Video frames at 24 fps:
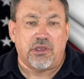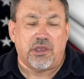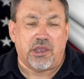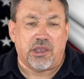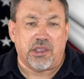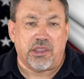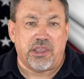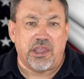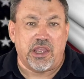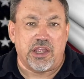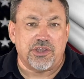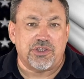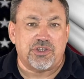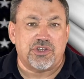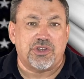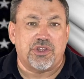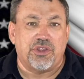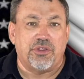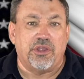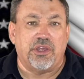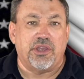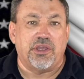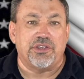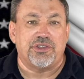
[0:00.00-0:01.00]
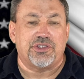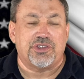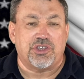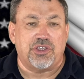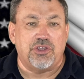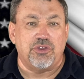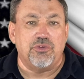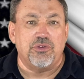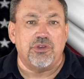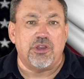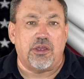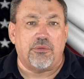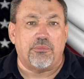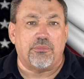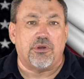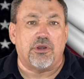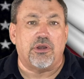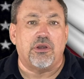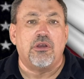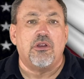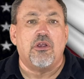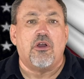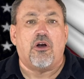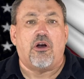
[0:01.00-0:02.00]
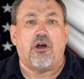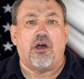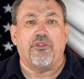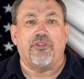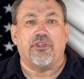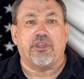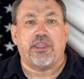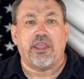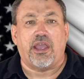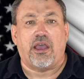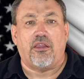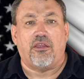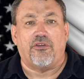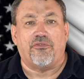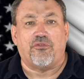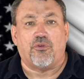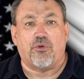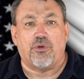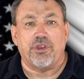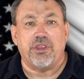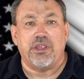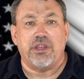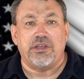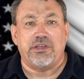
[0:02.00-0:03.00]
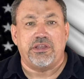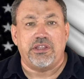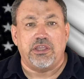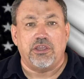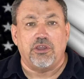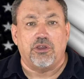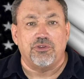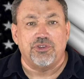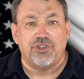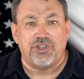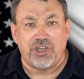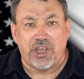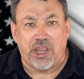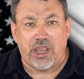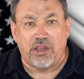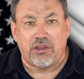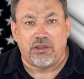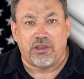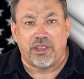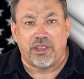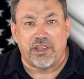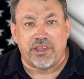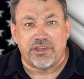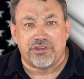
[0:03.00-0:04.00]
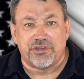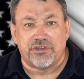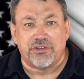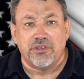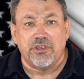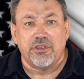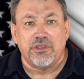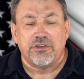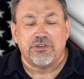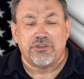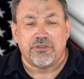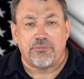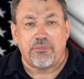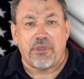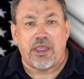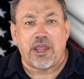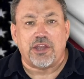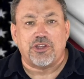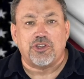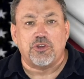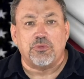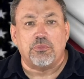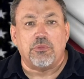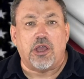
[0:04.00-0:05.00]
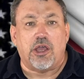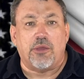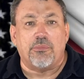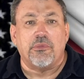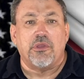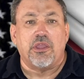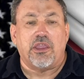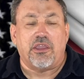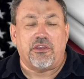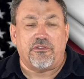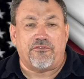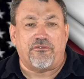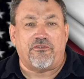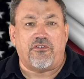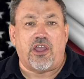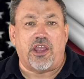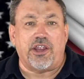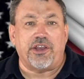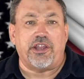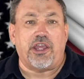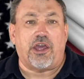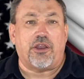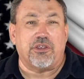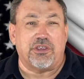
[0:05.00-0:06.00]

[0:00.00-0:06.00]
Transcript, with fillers: against the SKU number on the California DOJ list to match them up and find out